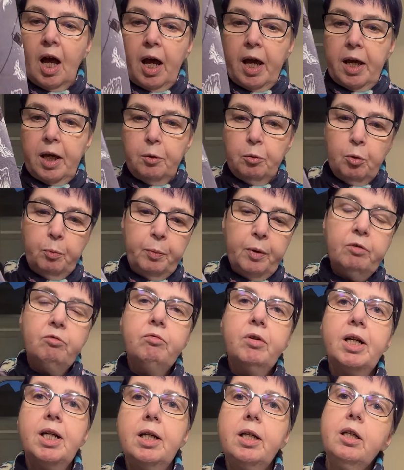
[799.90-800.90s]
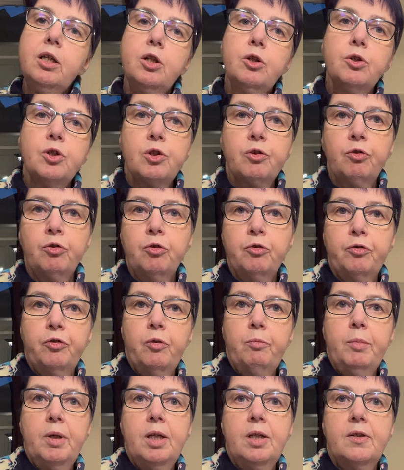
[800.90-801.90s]
it would be really useful for
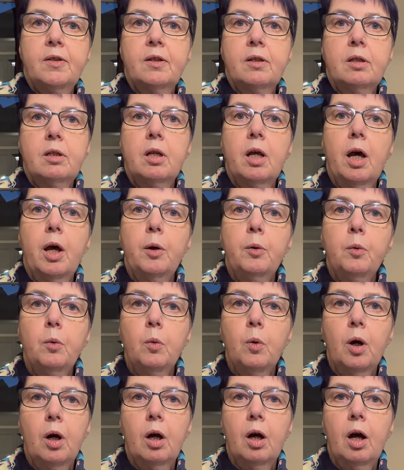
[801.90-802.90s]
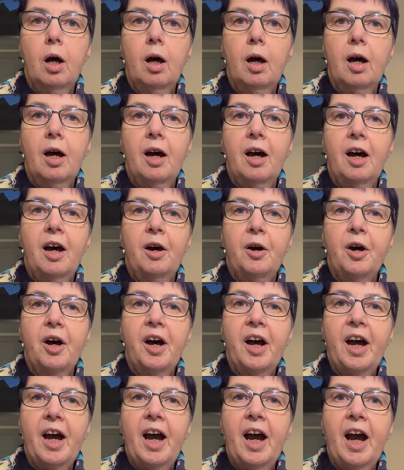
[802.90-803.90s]
me to know
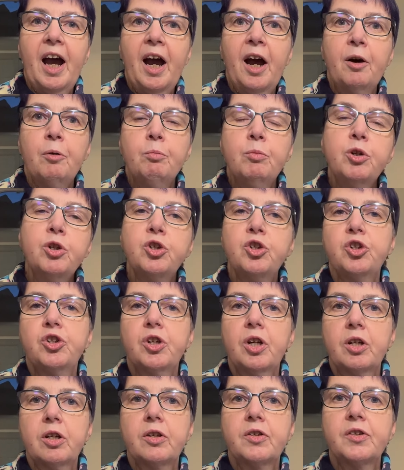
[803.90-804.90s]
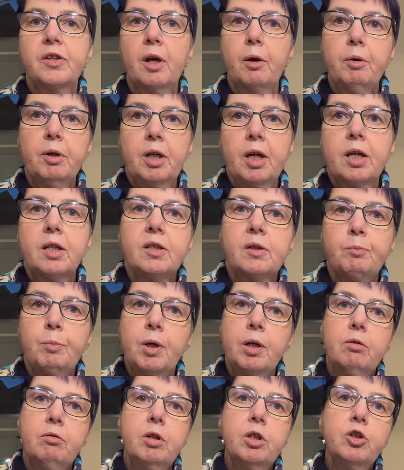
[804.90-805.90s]
how much sewing
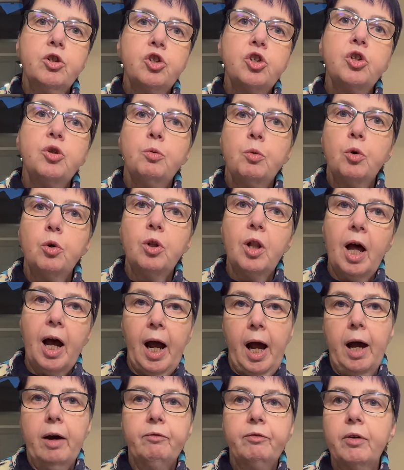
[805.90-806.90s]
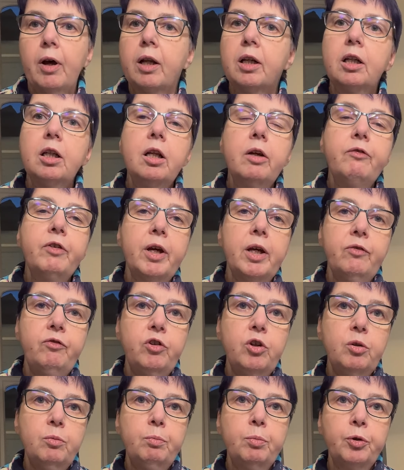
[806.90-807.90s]
experience you all have. I'd love it if
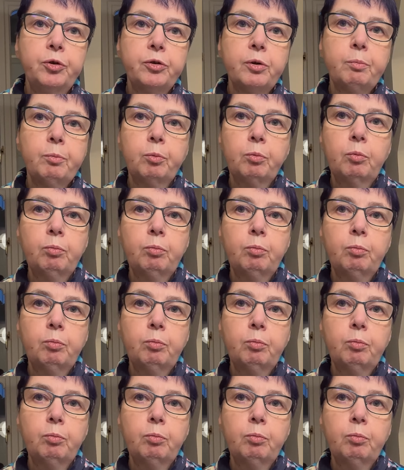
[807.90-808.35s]
you put a